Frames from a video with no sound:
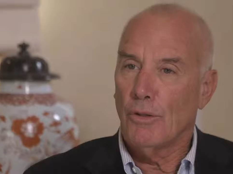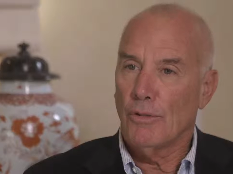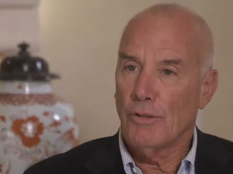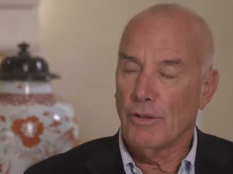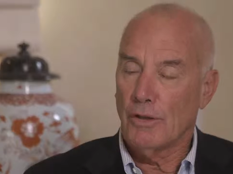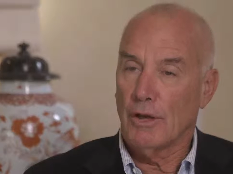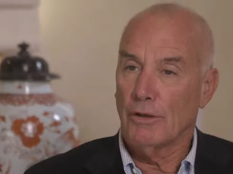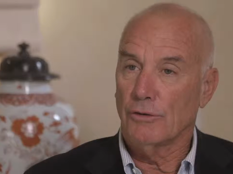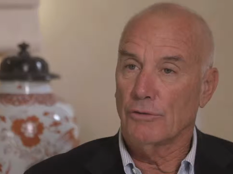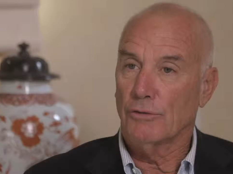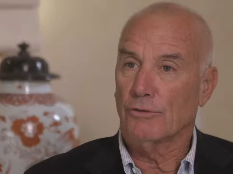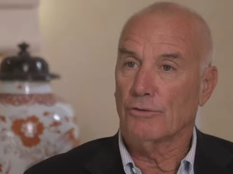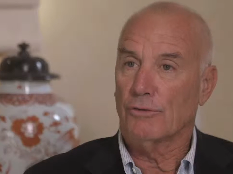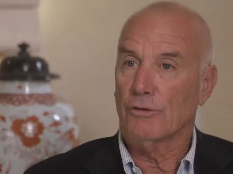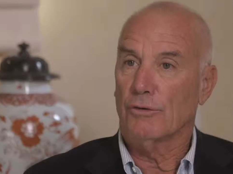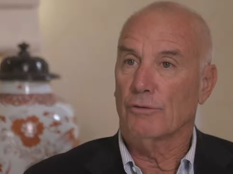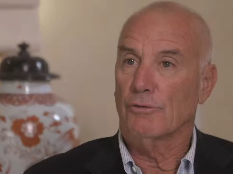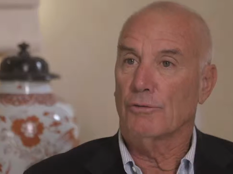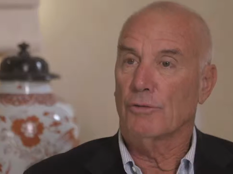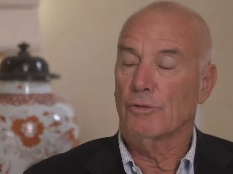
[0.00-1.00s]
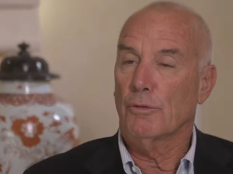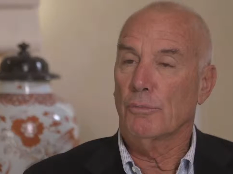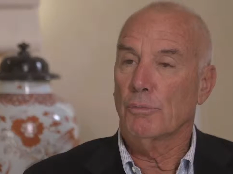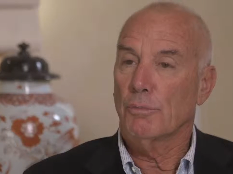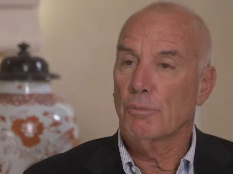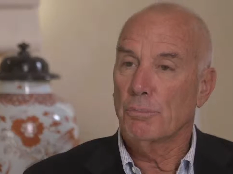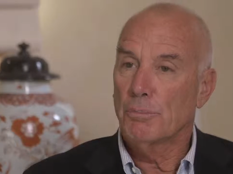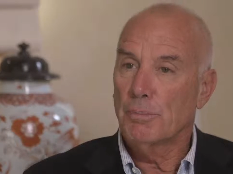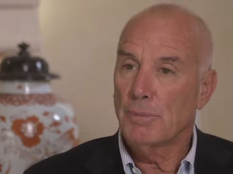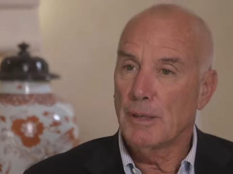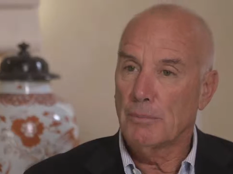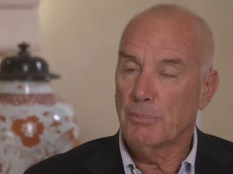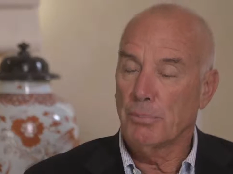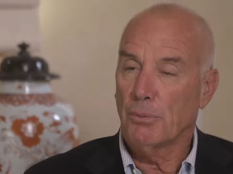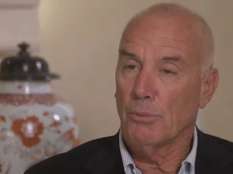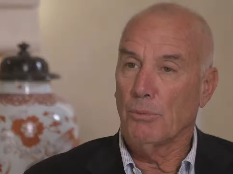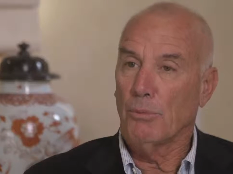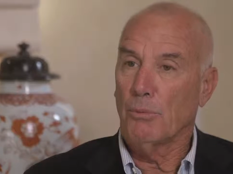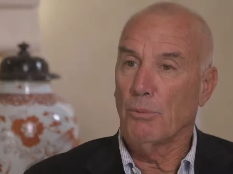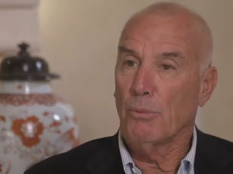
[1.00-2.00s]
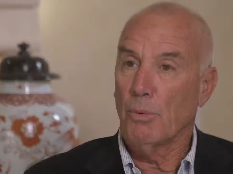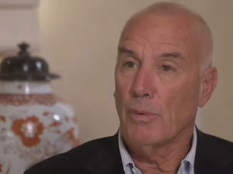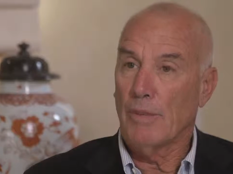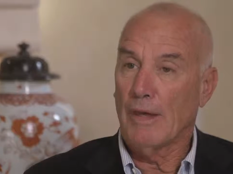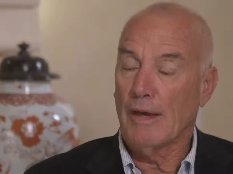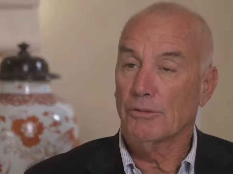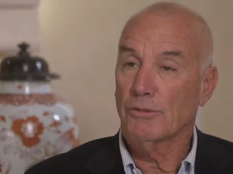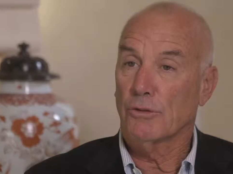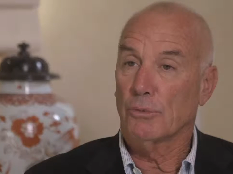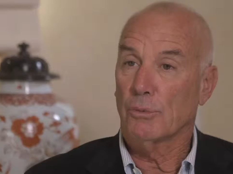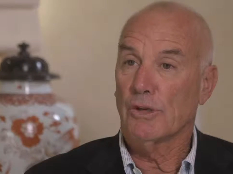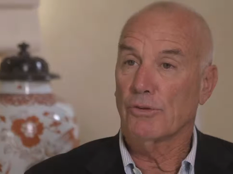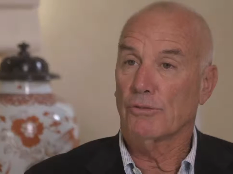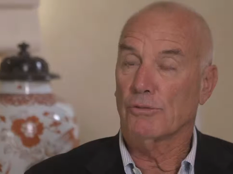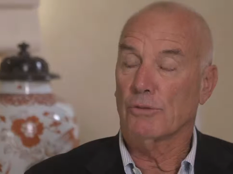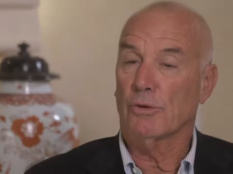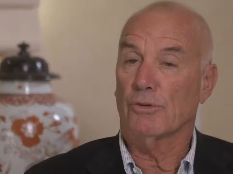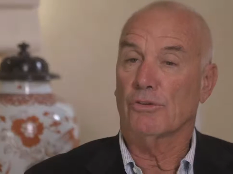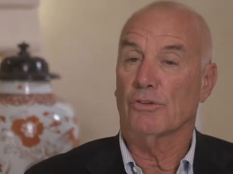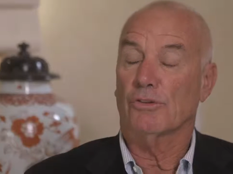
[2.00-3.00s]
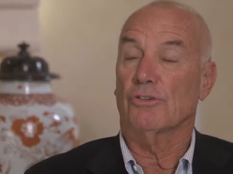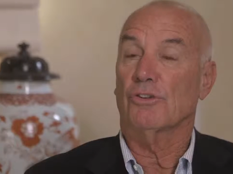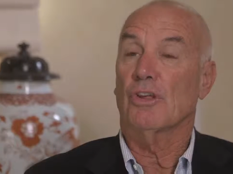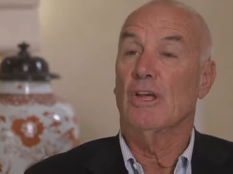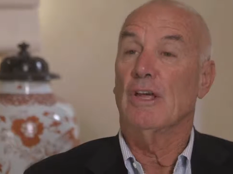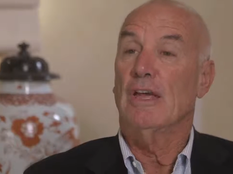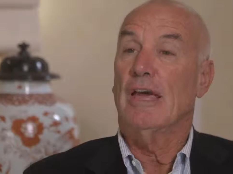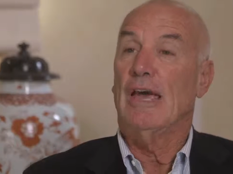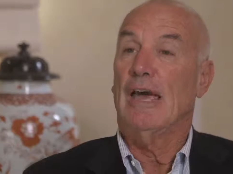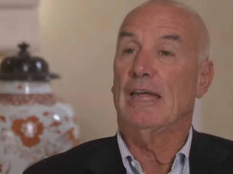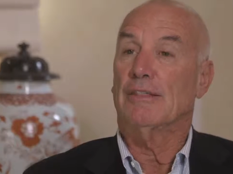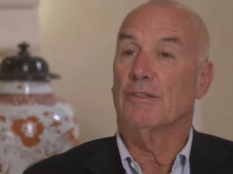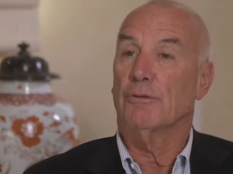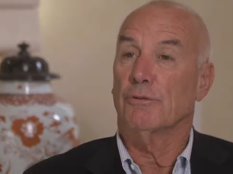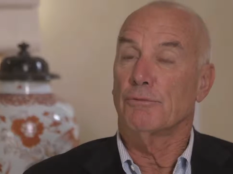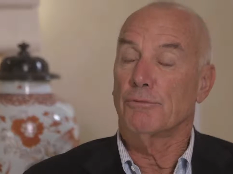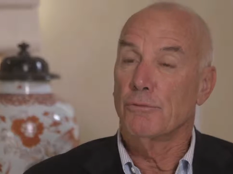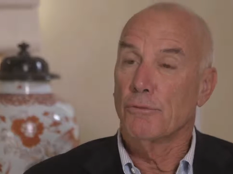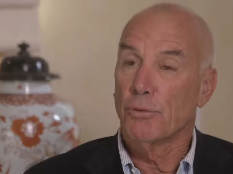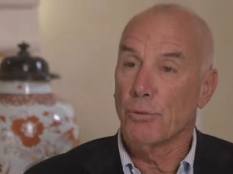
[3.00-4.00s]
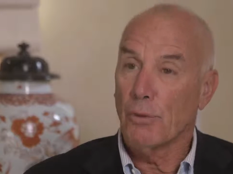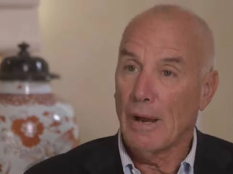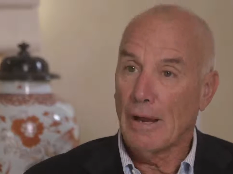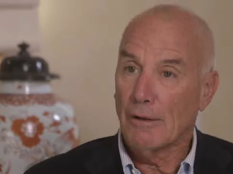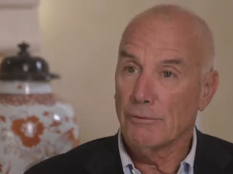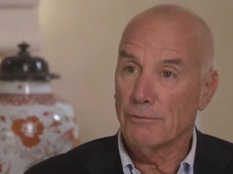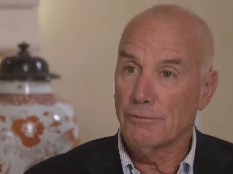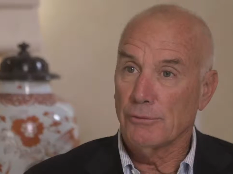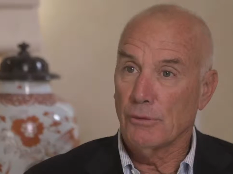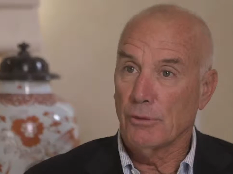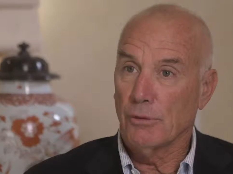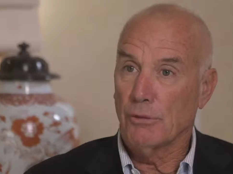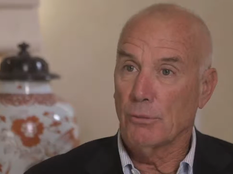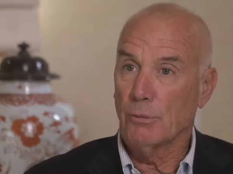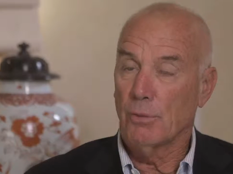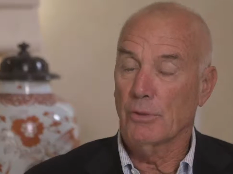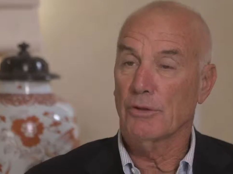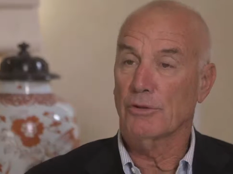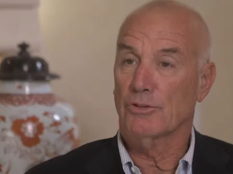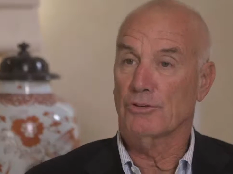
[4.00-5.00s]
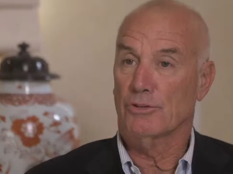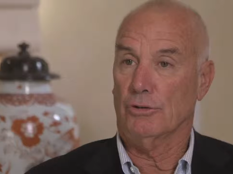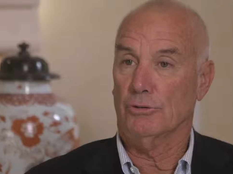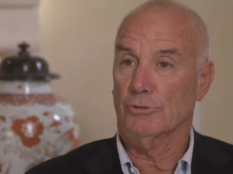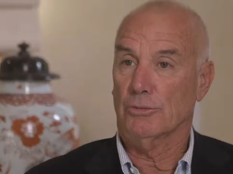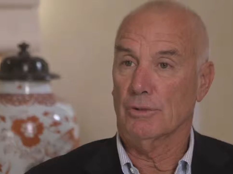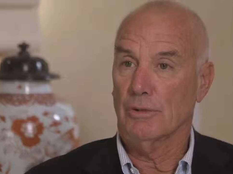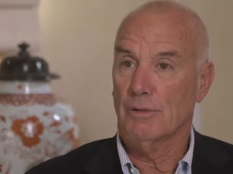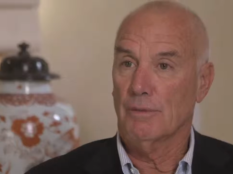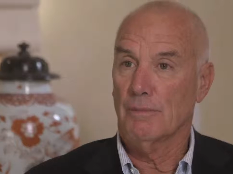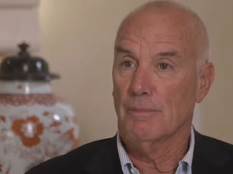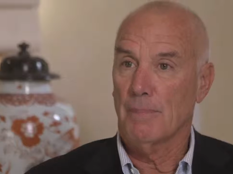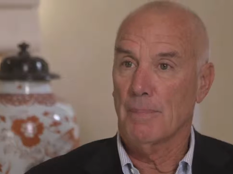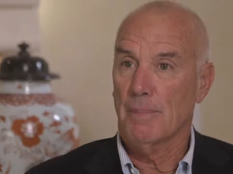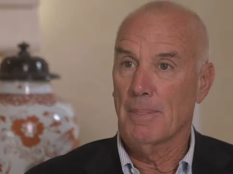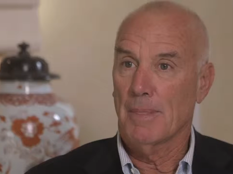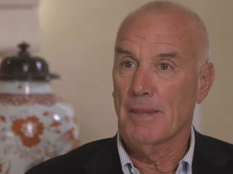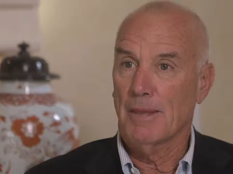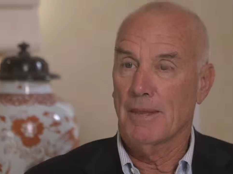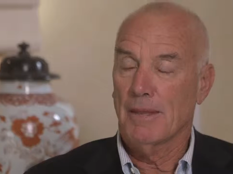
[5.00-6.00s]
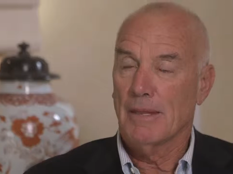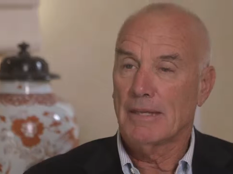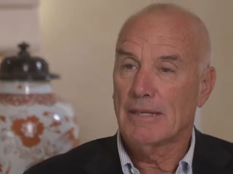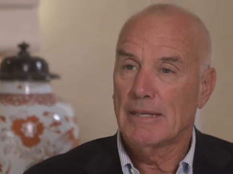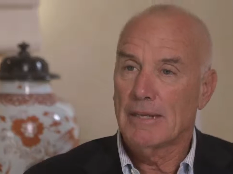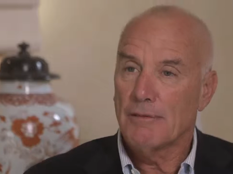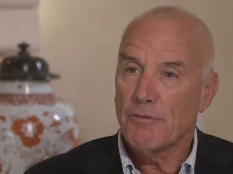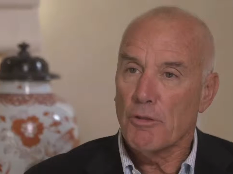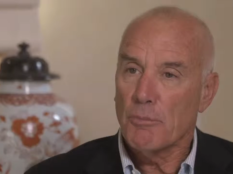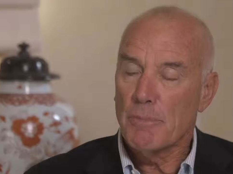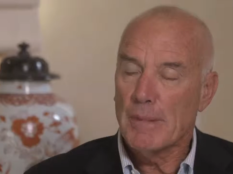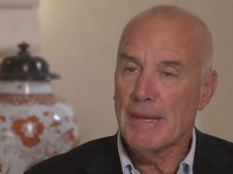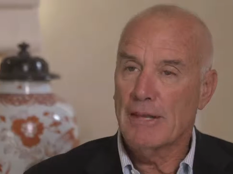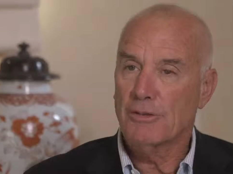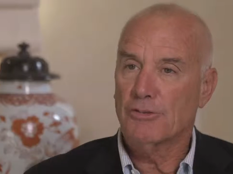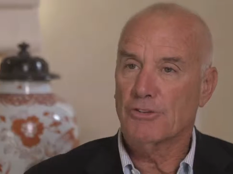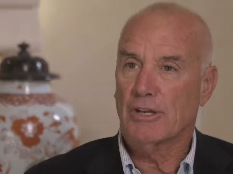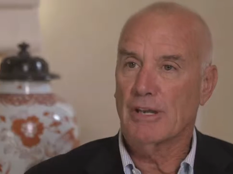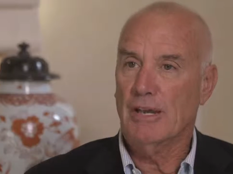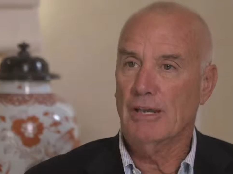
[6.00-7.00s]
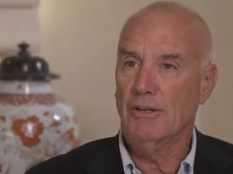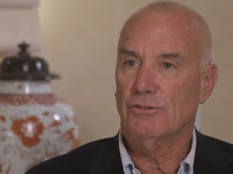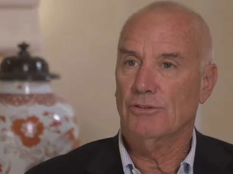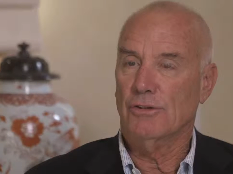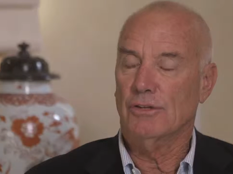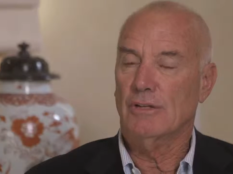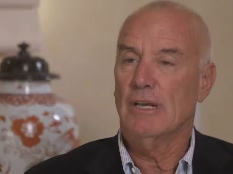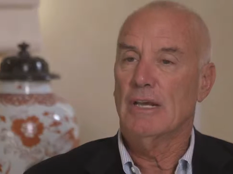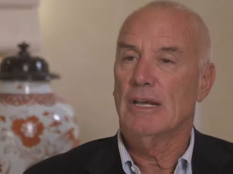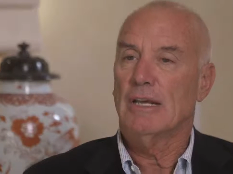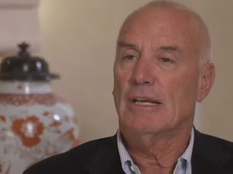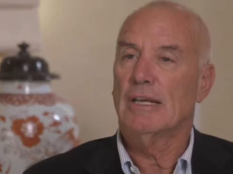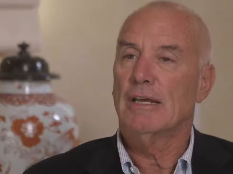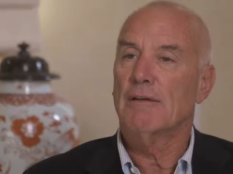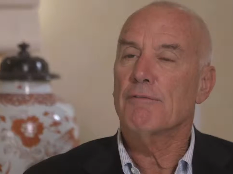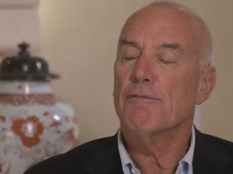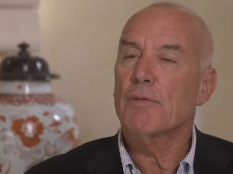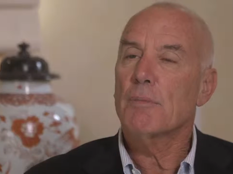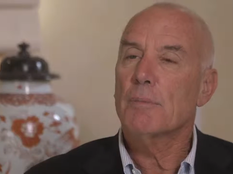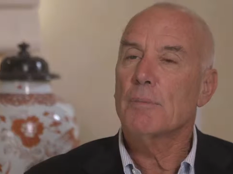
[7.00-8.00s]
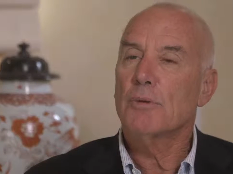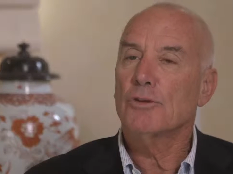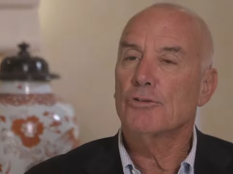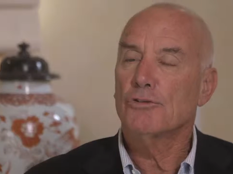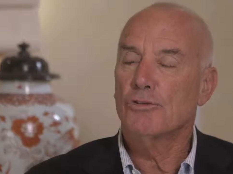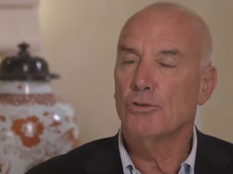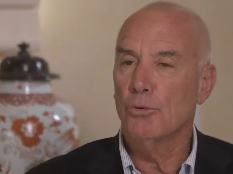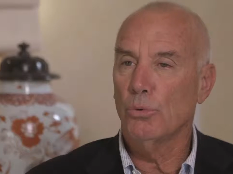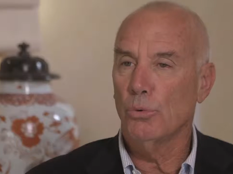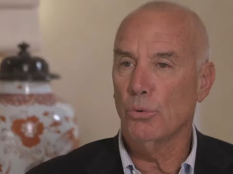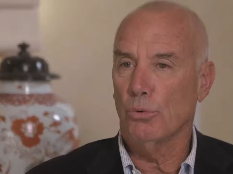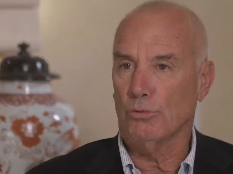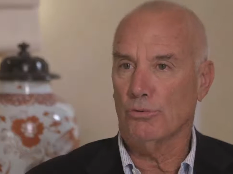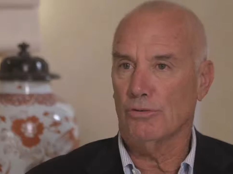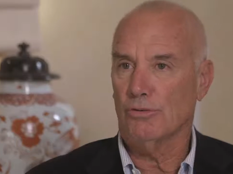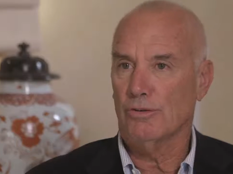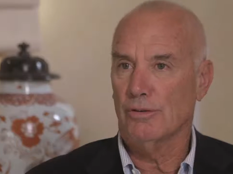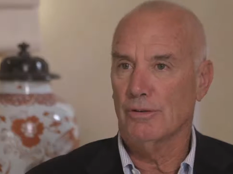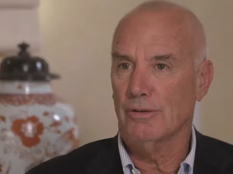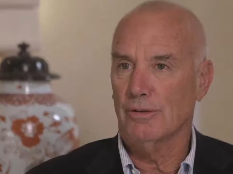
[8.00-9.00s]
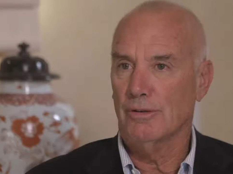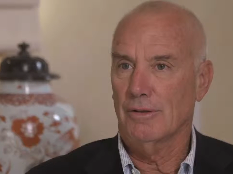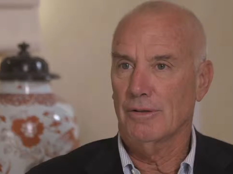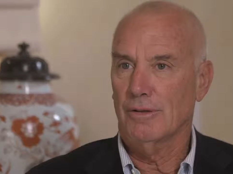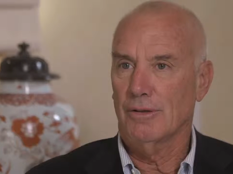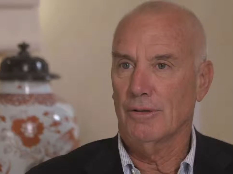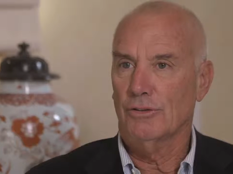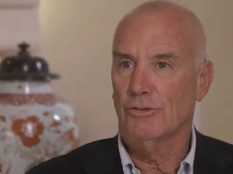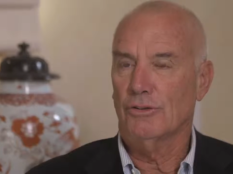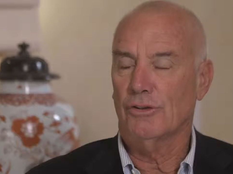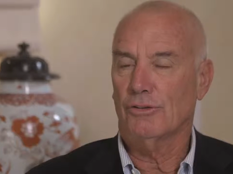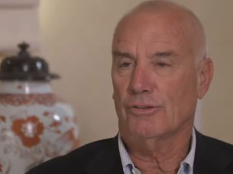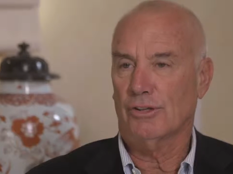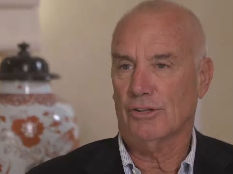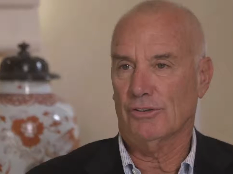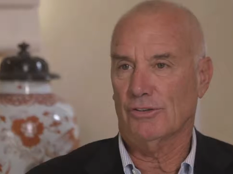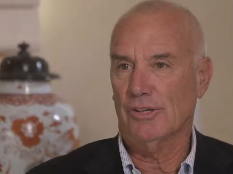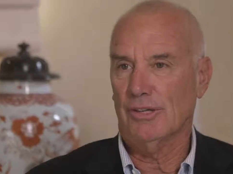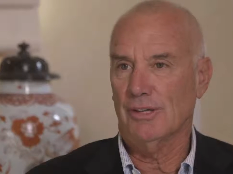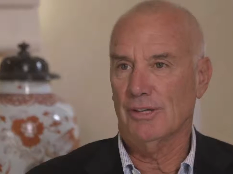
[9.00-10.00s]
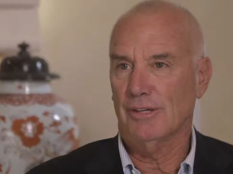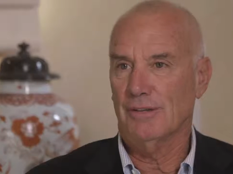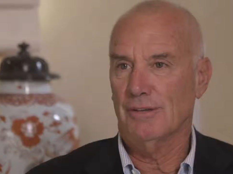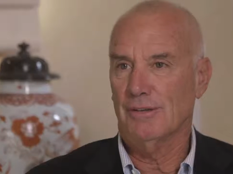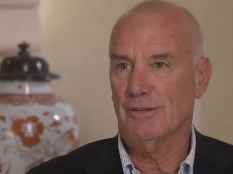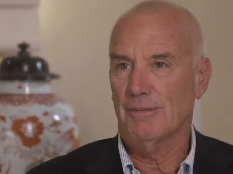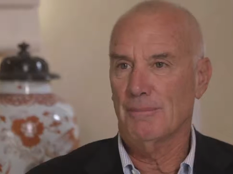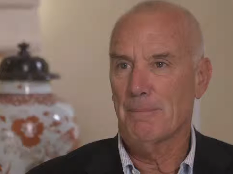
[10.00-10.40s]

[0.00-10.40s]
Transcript: the underserved, the people without the resources, at the ground floor with their children, give them the education, give them the tools to succeed,